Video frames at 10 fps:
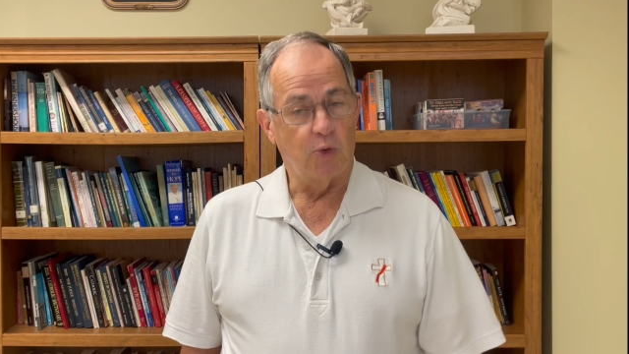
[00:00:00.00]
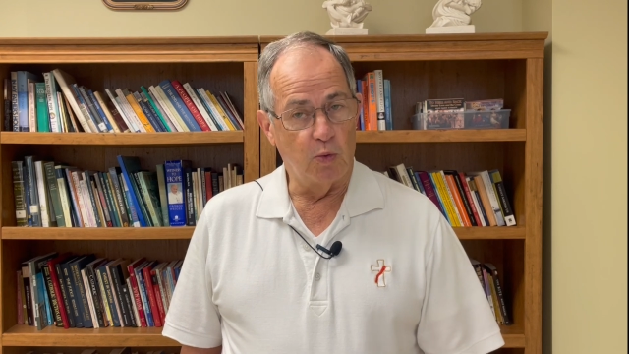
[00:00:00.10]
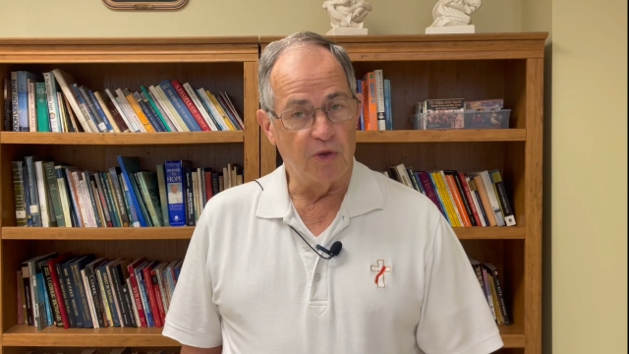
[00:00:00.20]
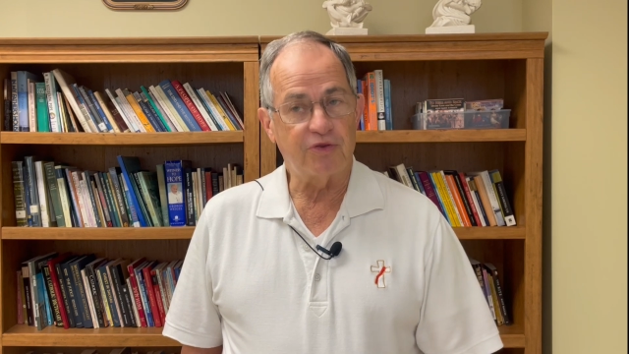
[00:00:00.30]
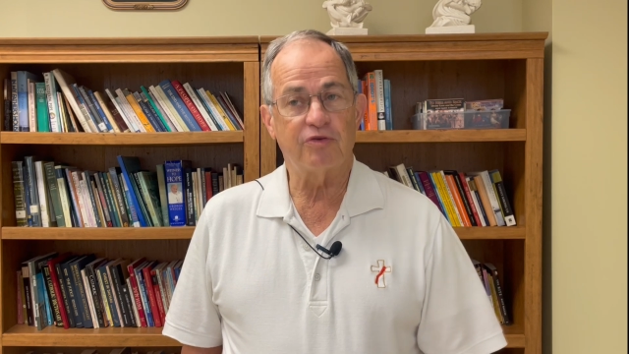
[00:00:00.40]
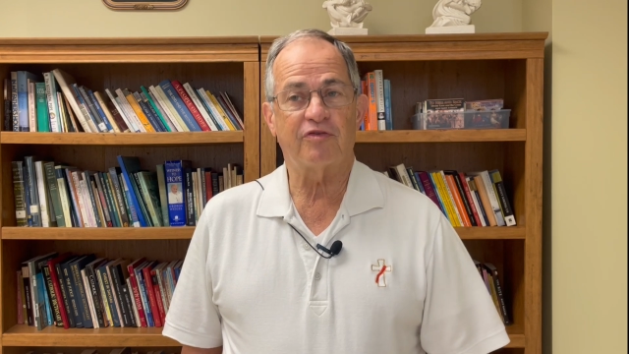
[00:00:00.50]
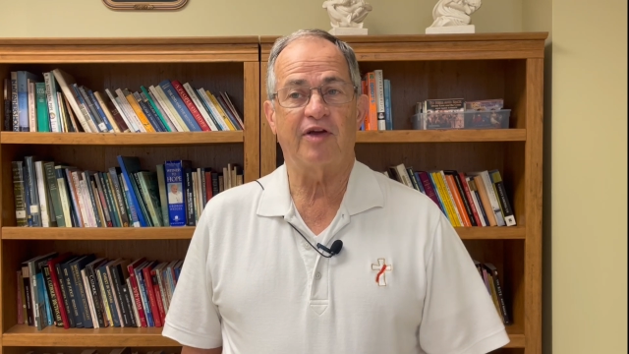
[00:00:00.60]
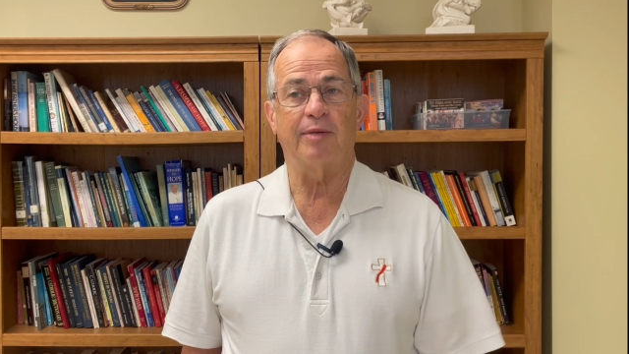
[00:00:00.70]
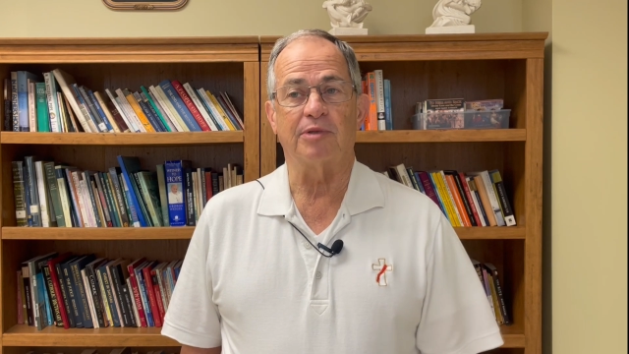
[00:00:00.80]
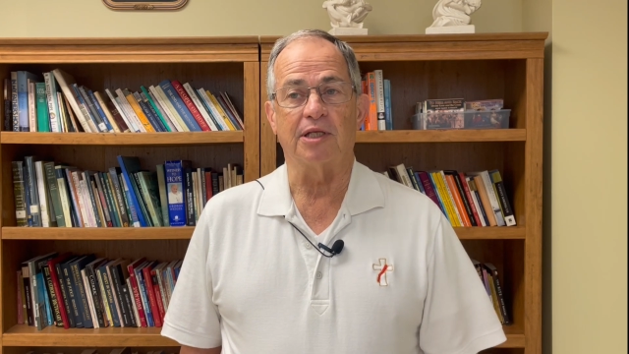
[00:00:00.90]
With your
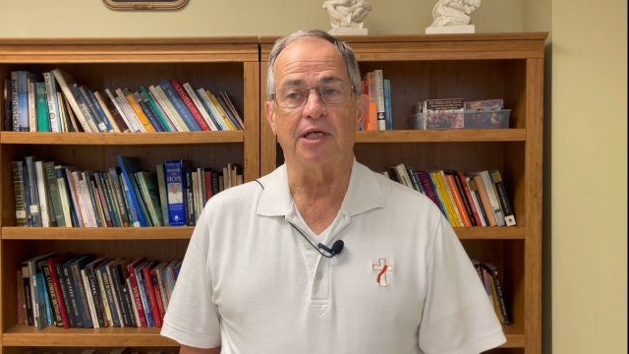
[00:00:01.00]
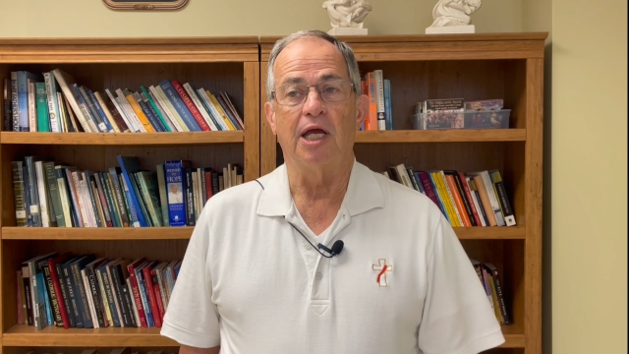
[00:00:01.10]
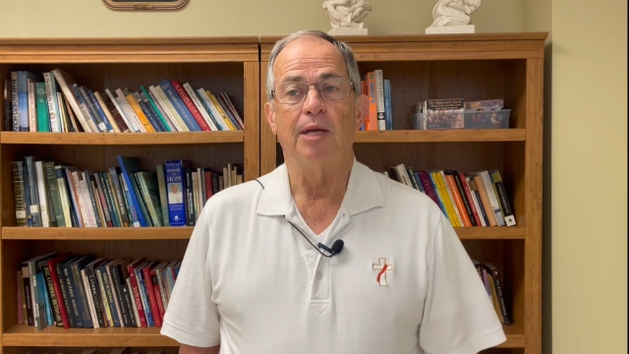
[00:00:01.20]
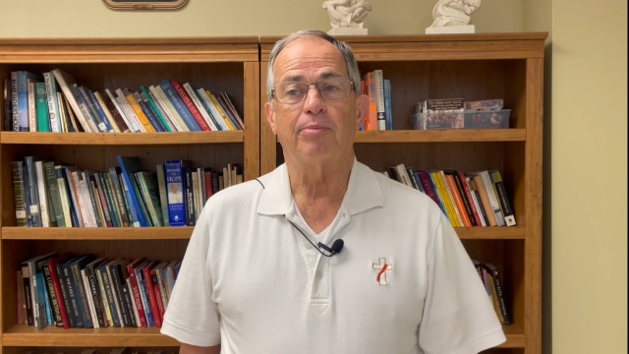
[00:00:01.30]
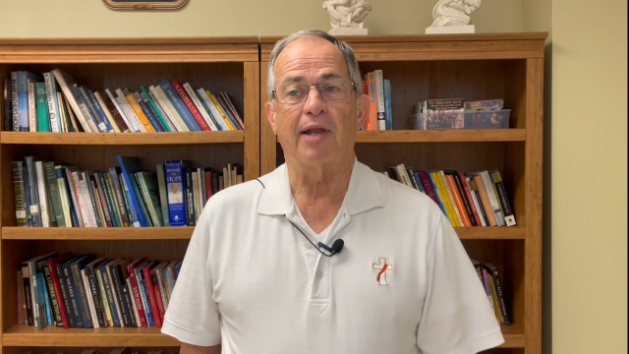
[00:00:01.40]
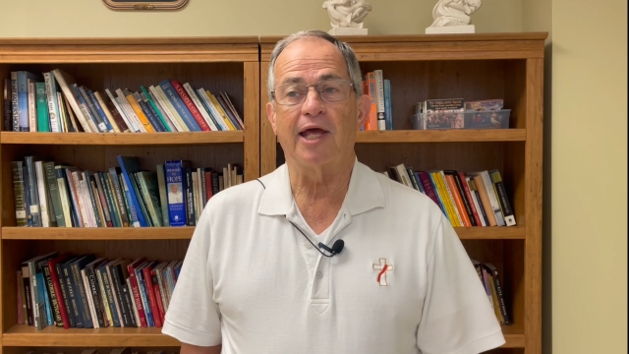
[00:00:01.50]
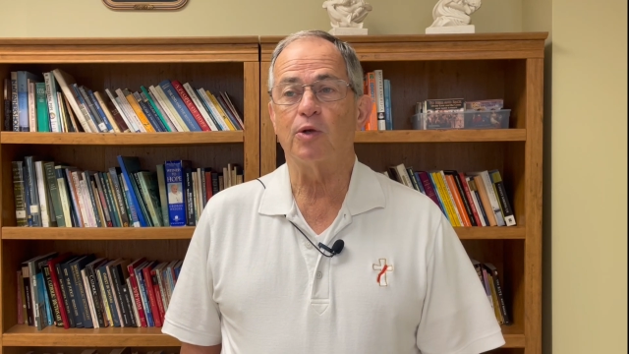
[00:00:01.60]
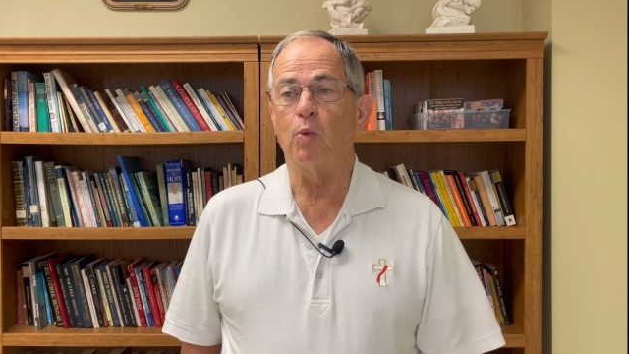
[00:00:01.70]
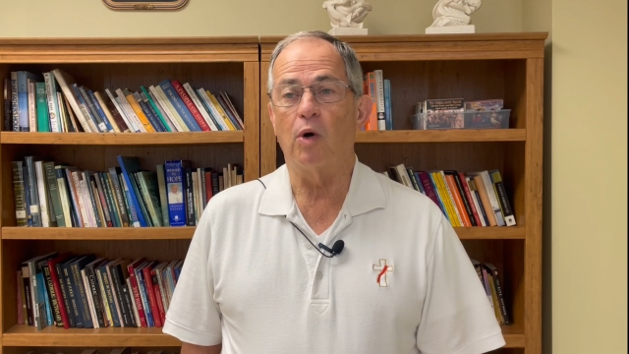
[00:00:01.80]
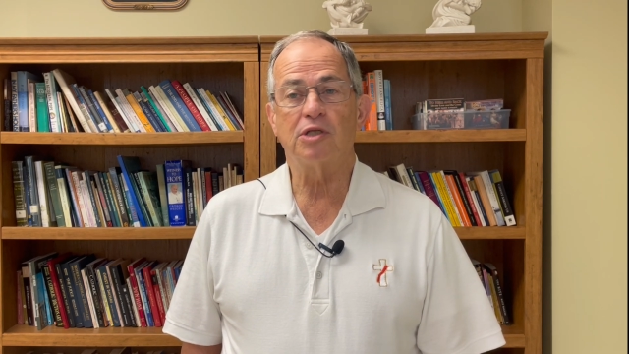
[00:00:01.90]
family,
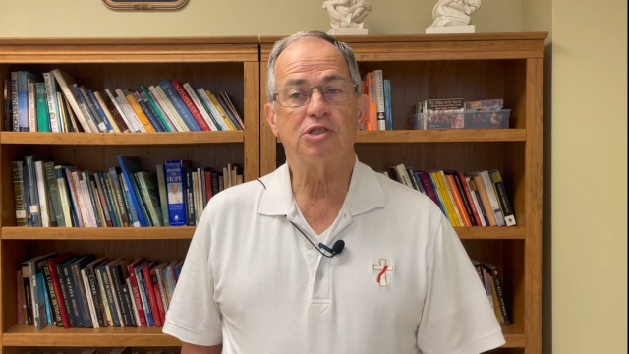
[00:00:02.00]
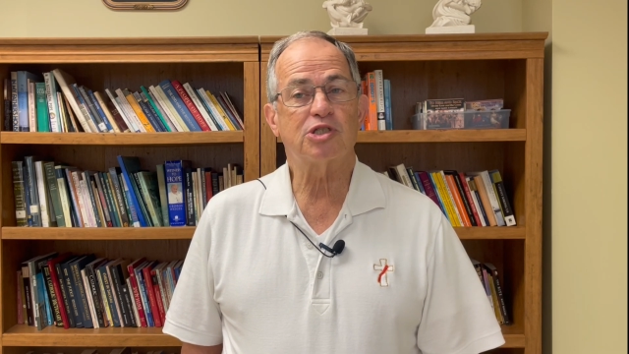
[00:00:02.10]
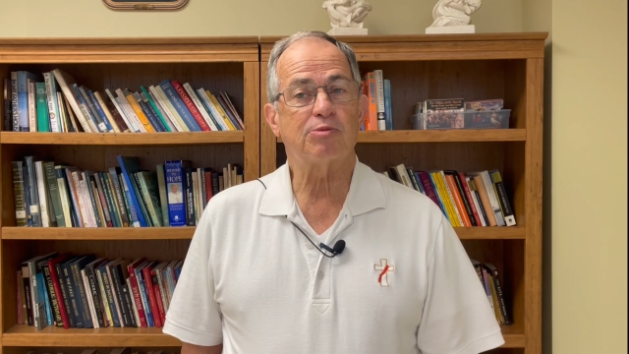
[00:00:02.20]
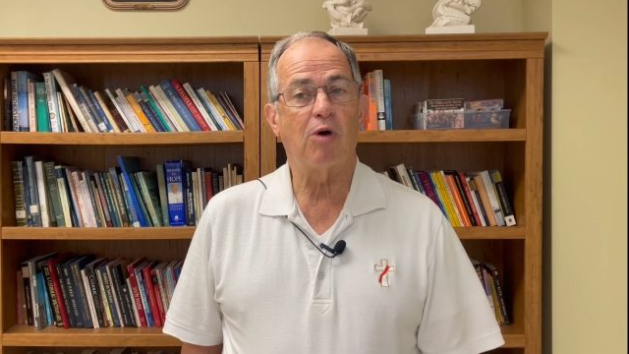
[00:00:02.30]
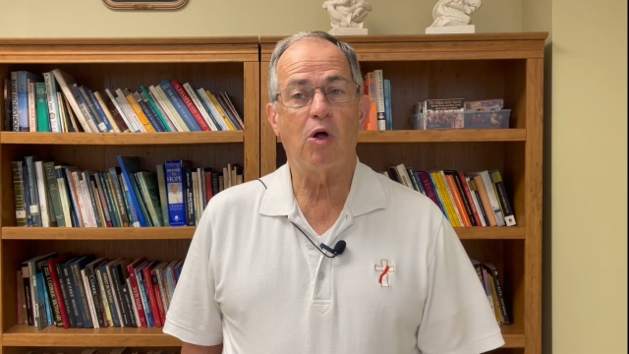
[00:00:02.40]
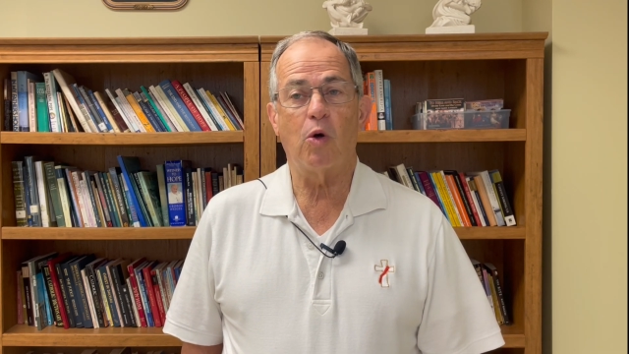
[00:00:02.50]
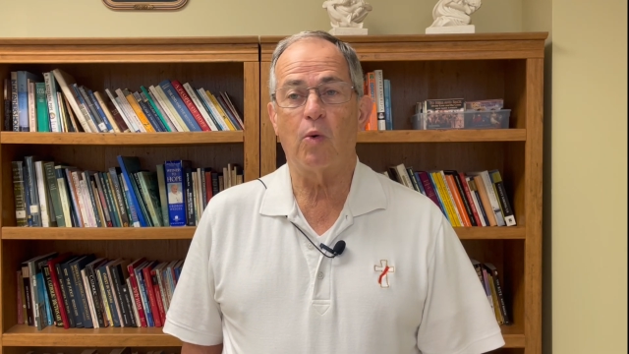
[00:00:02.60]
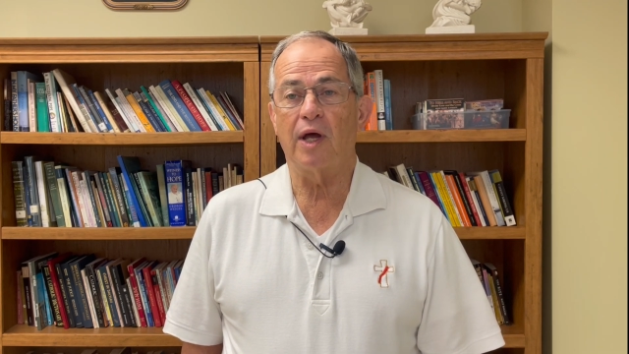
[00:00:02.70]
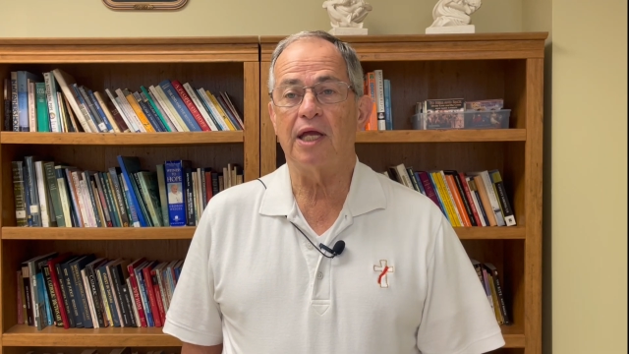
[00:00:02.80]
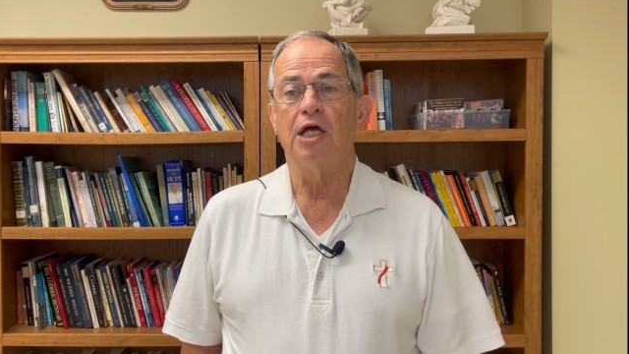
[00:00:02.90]
plan one small
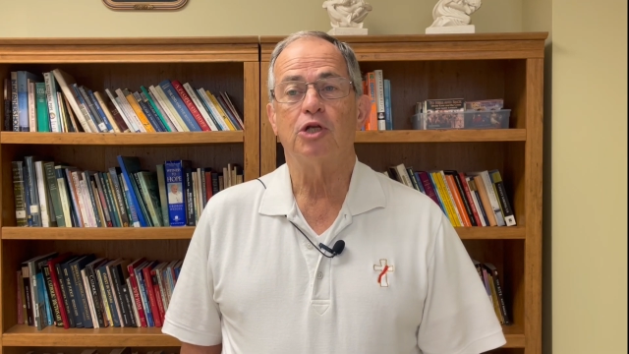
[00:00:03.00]
way